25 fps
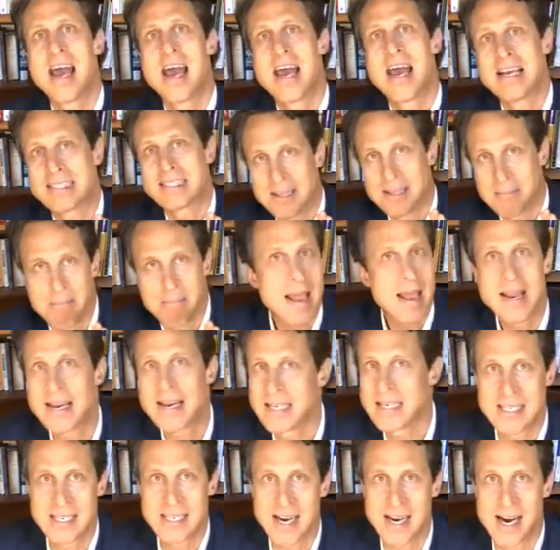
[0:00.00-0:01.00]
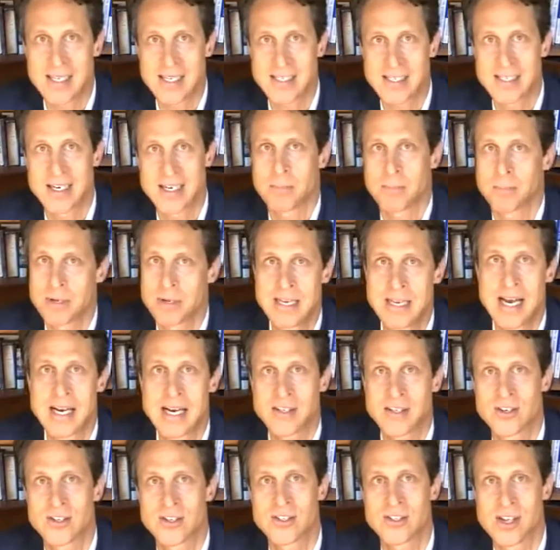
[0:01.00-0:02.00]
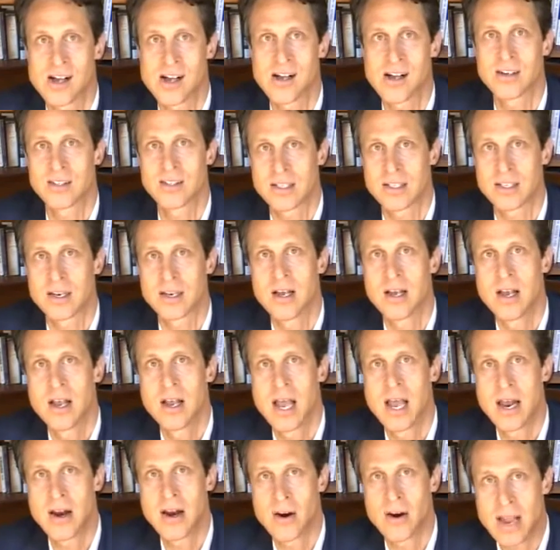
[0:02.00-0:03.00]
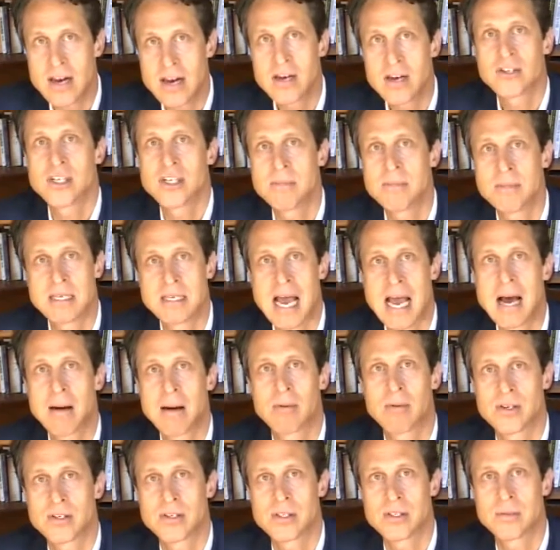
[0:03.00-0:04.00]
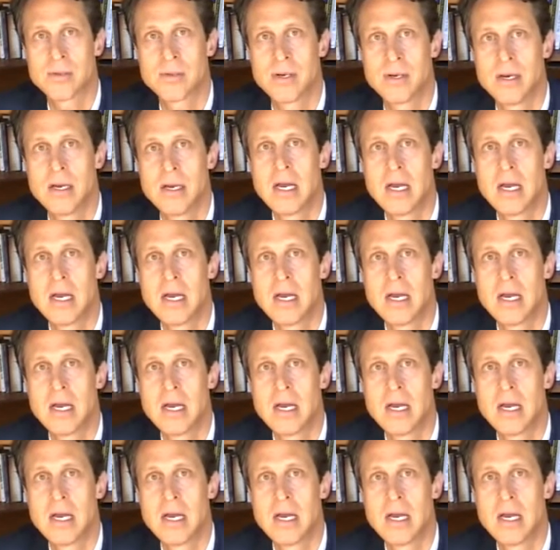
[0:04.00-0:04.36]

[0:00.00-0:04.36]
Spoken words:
It's the main antioxidant and protects our cells and our energy metabolism.